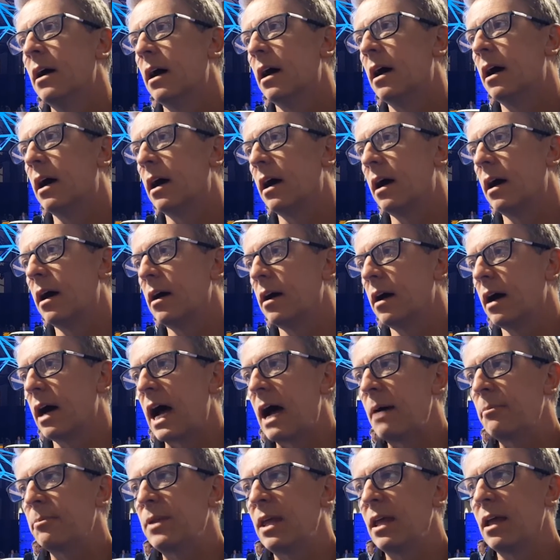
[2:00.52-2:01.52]

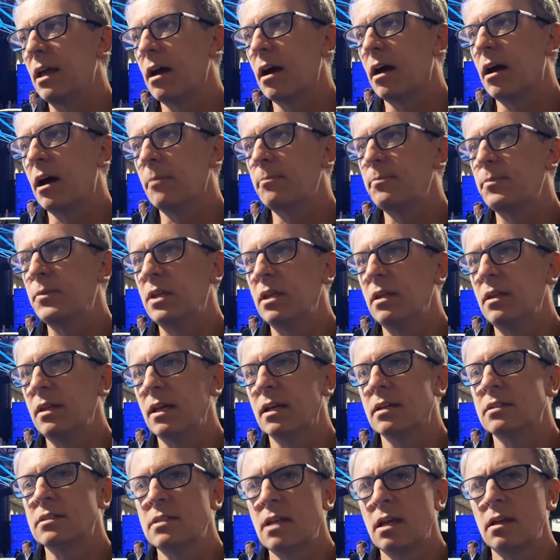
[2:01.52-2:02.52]
Opting up to
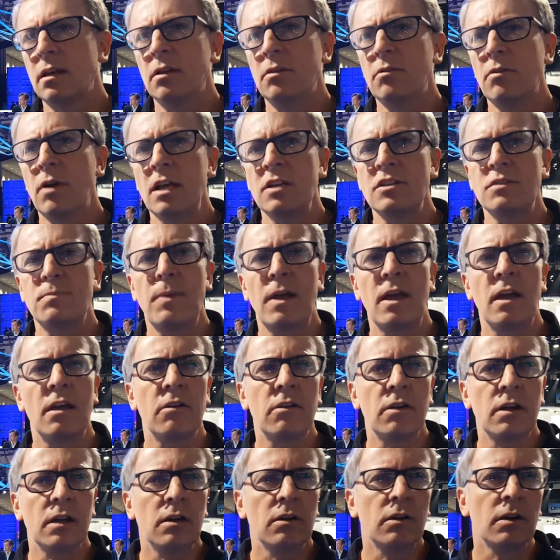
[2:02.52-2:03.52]
the extended range
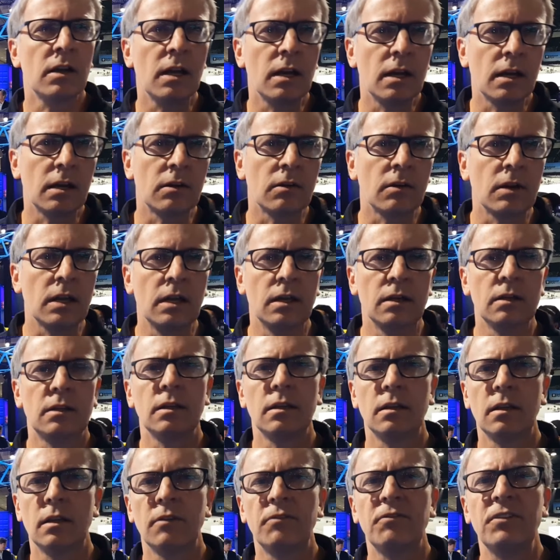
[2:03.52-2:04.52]
battery, you're getting
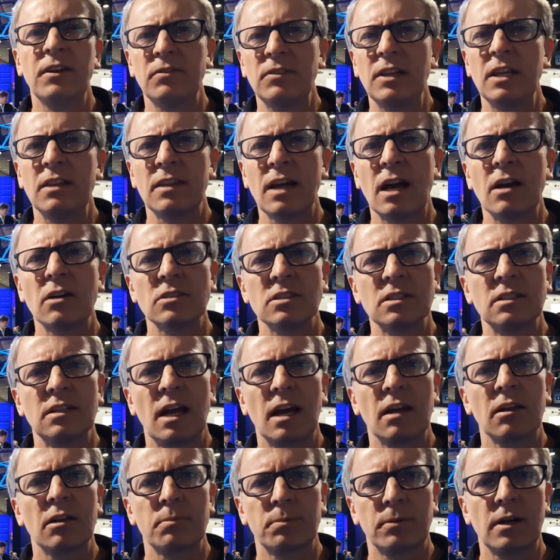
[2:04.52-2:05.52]
into the
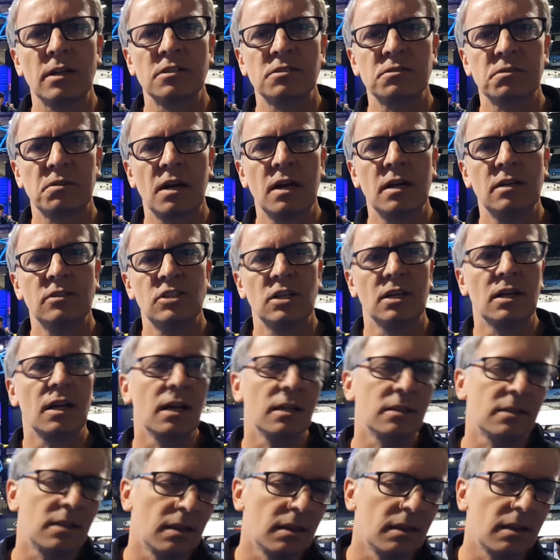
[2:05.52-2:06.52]
$50,000 price range.
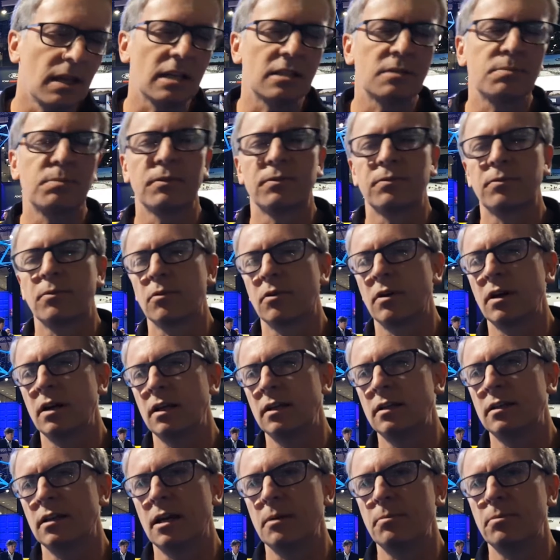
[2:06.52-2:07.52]
Again, that's before
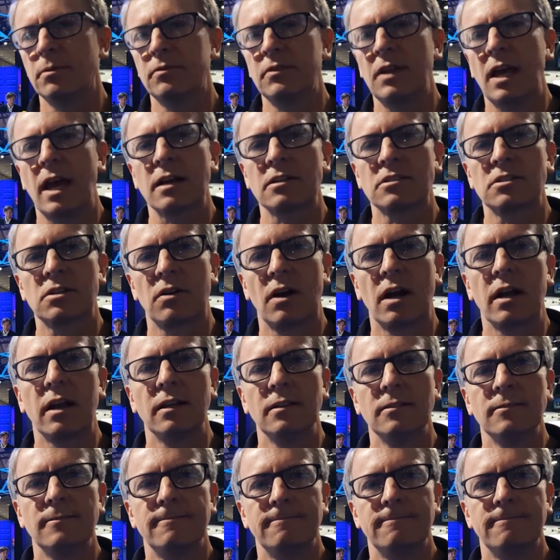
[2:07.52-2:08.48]
any type of tax credit.